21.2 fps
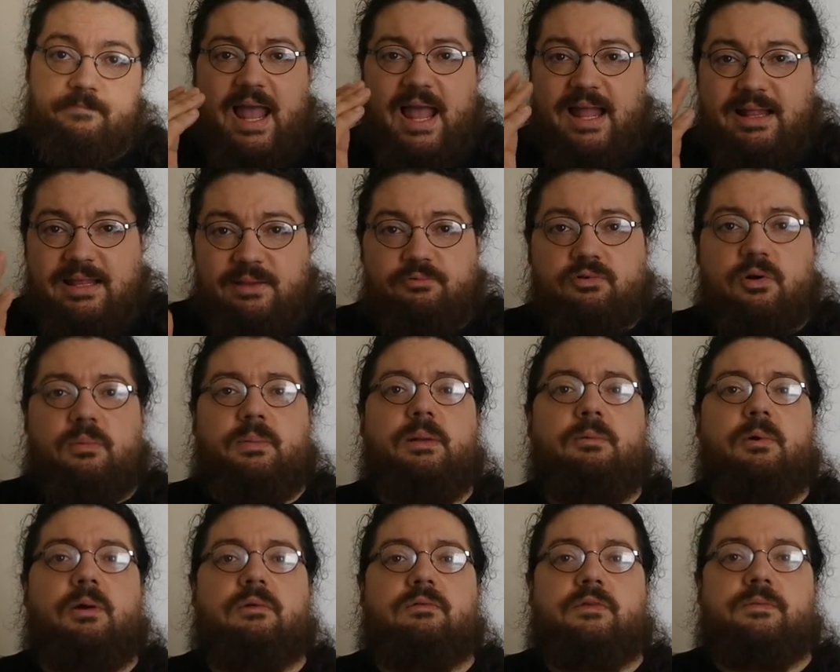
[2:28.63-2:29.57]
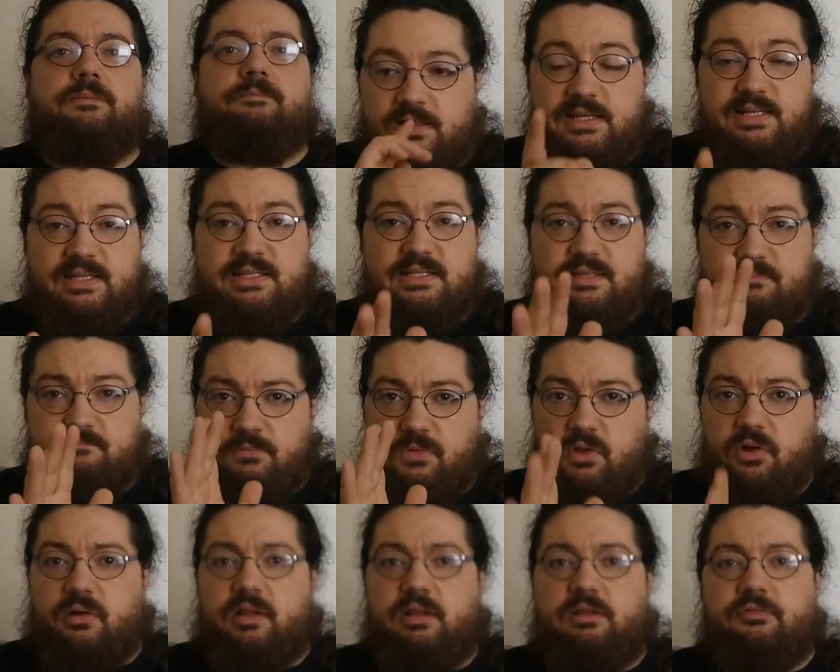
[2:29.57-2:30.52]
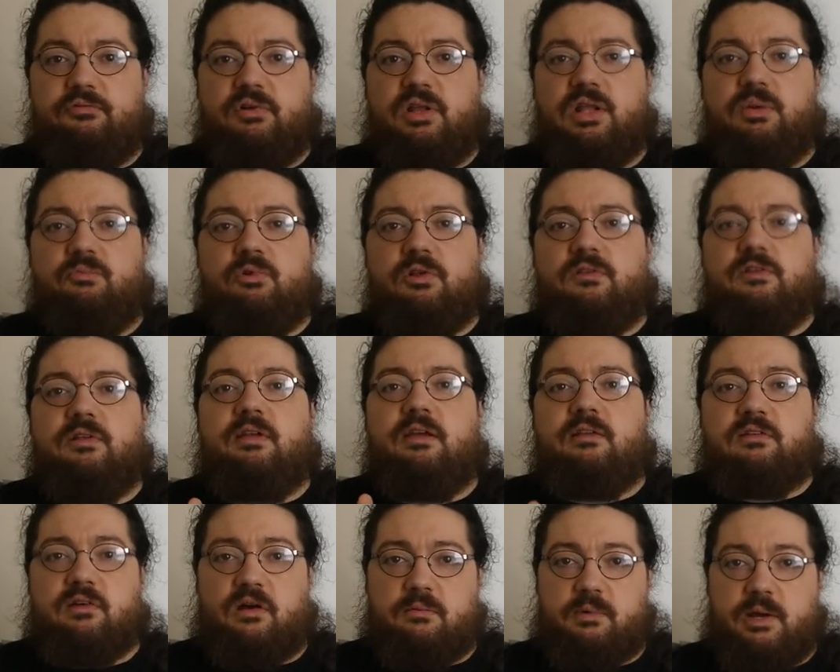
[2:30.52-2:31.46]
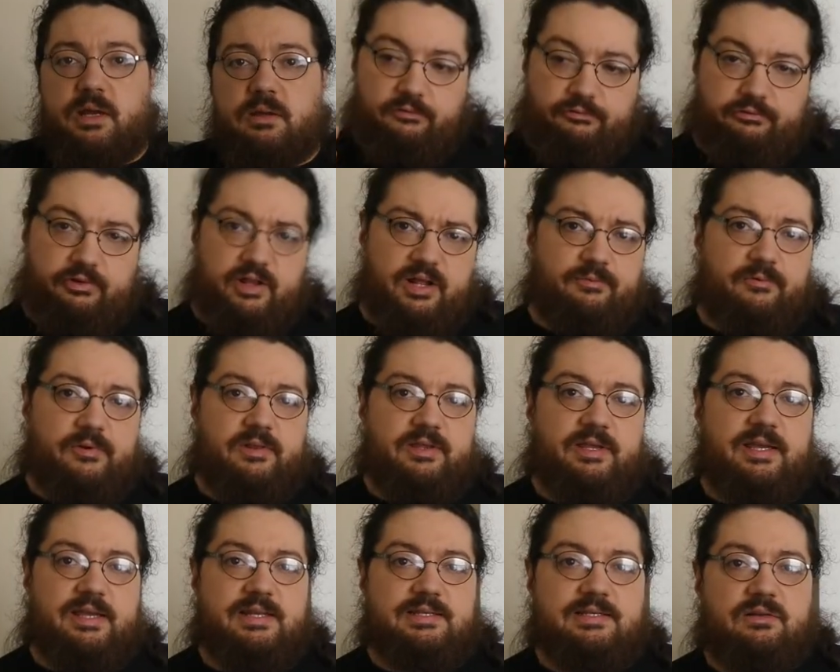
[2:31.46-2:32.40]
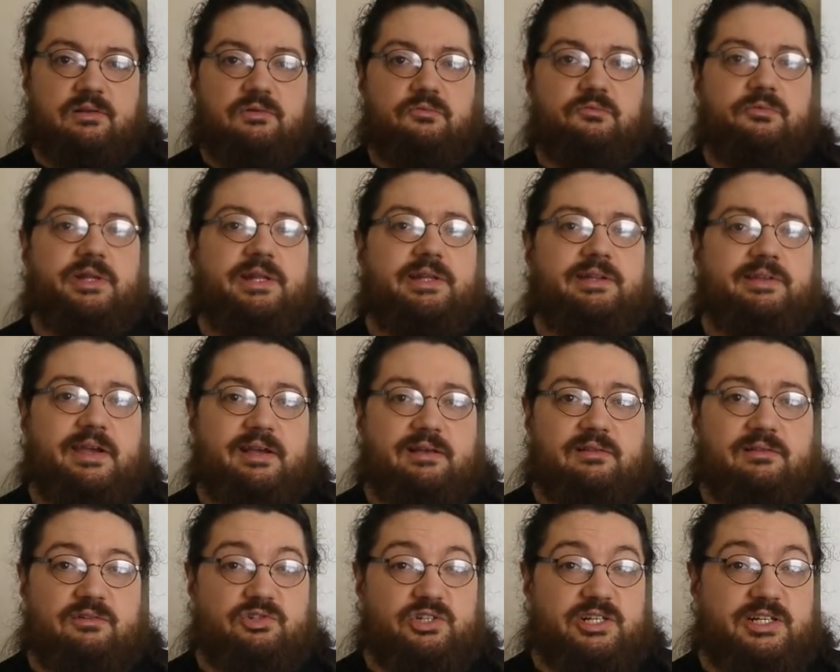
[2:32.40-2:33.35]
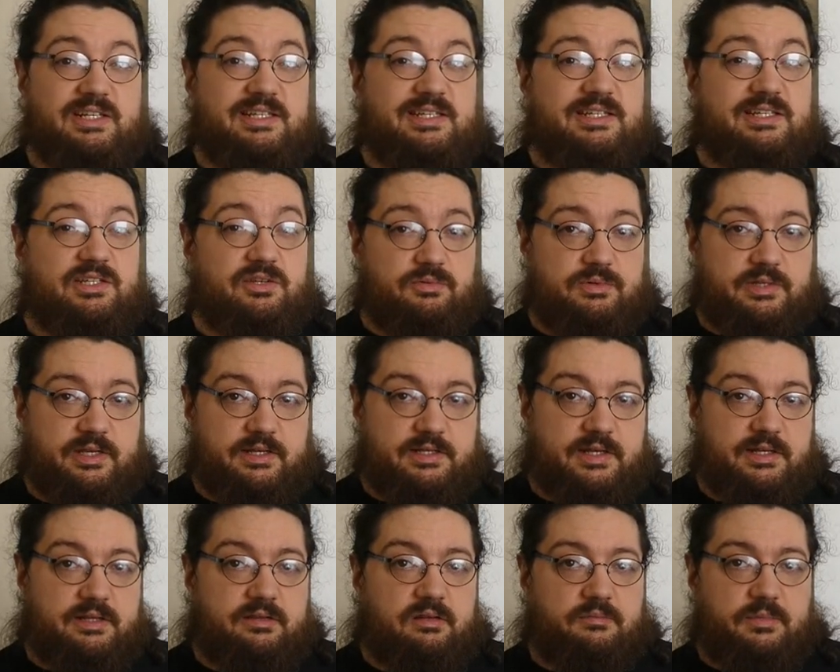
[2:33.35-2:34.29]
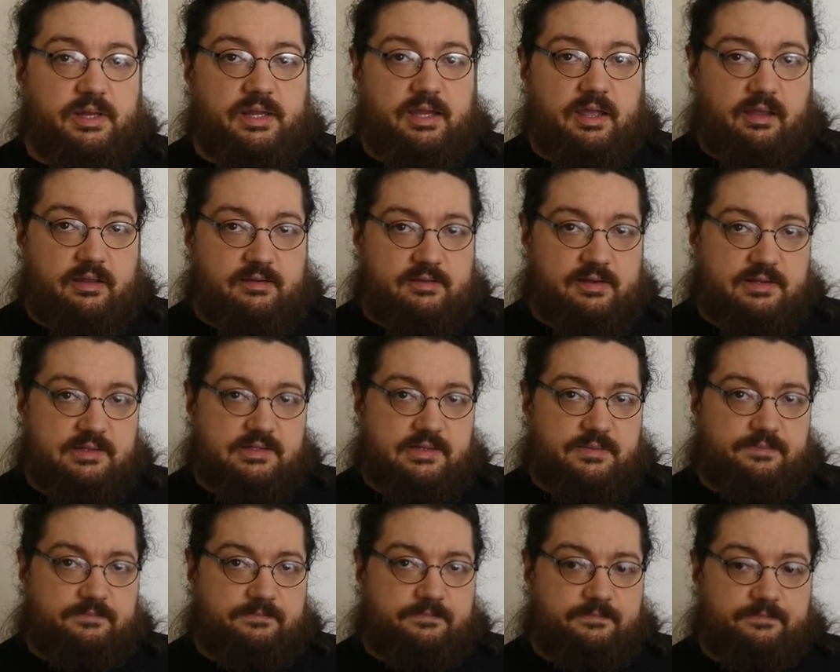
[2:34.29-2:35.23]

And it probably won't, at least not in the 3D printed guitar world. 3D printing is not really technologically suited to making guitars.